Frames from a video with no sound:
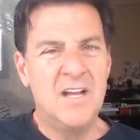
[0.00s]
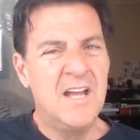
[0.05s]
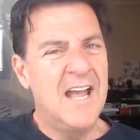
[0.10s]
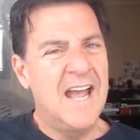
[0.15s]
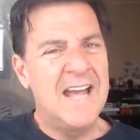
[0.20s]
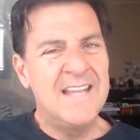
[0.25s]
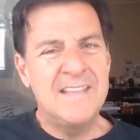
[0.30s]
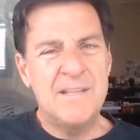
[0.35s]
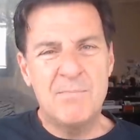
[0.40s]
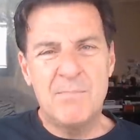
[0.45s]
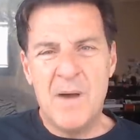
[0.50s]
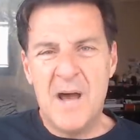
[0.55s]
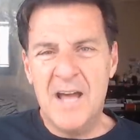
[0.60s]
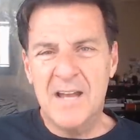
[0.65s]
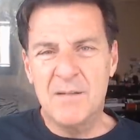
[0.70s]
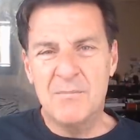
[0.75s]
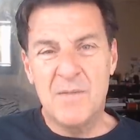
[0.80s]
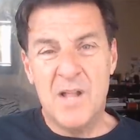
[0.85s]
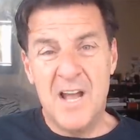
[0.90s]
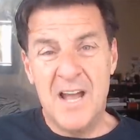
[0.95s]
At the
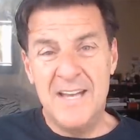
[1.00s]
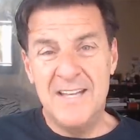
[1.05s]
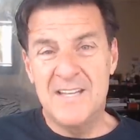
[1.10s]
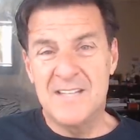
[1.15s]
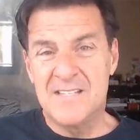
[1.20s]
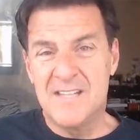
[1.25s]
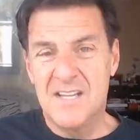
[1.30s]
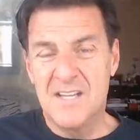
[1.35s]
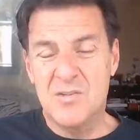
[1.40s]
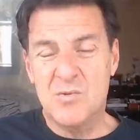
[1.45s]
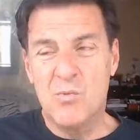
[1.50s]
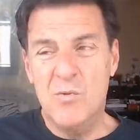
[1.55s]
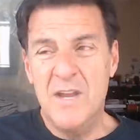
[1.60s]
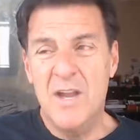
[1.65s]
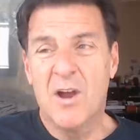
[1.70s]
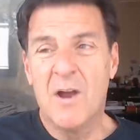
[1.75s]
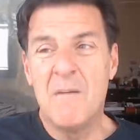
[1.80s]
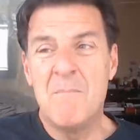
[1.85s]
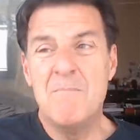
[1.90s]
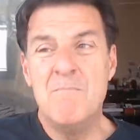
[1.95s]
bottom line is this: we
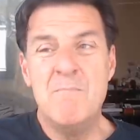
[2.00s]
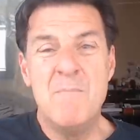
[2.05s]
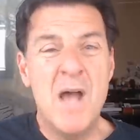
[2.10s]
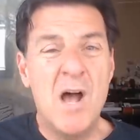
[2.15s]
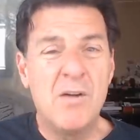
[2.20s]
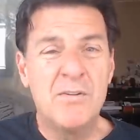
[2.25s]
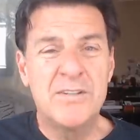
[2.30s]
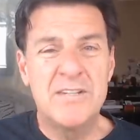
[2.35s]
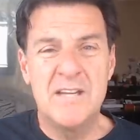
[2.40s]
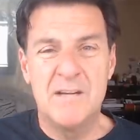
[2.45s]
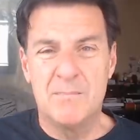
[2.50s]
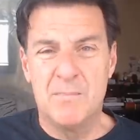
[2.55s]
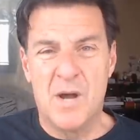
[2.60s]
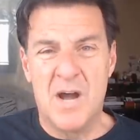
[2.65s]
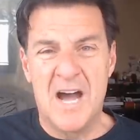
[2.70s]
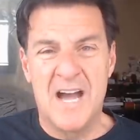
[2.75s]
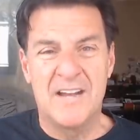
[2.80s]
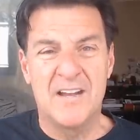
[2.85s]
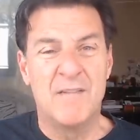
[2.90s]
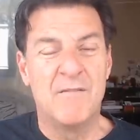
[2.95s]
are a melting
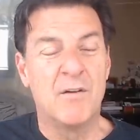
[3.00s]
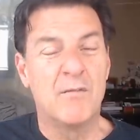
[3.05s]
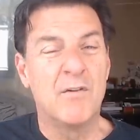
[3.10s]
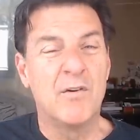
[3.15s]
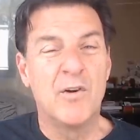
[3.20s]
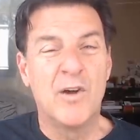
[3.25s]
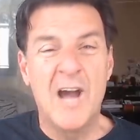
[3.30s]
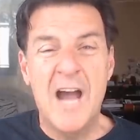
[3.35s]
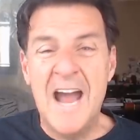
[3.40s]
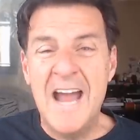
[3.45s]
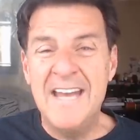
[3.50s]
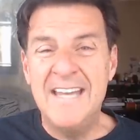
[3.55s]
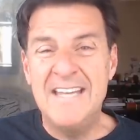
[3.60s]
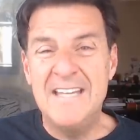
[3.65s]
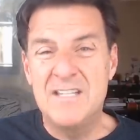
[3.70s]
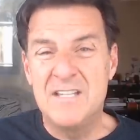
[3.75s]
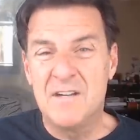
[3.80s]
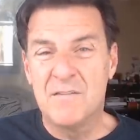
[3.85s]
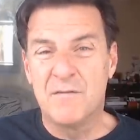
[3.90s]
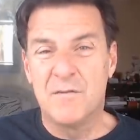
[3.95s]
pot of a variety of
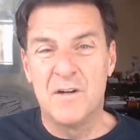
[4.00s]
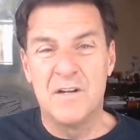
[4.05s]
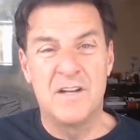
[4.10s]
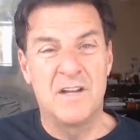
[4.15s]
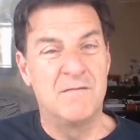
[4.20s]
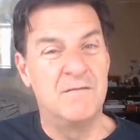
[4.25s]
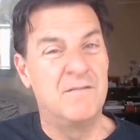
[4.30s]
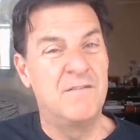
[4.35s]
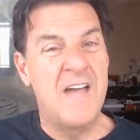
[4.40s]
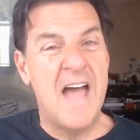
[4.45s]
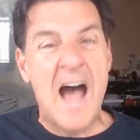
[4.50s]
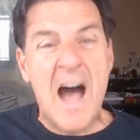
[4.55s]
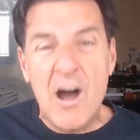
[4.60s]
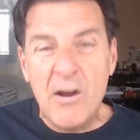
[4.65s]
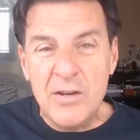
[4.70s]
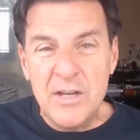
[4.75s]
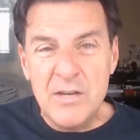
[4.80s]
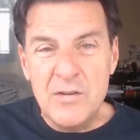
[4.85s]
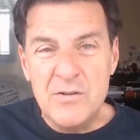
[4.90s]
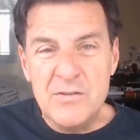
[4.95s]
different
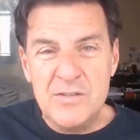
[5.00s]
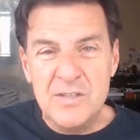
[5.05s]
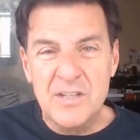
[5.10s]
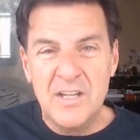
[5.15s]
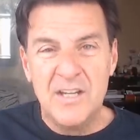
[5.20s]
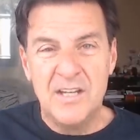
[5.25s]
values.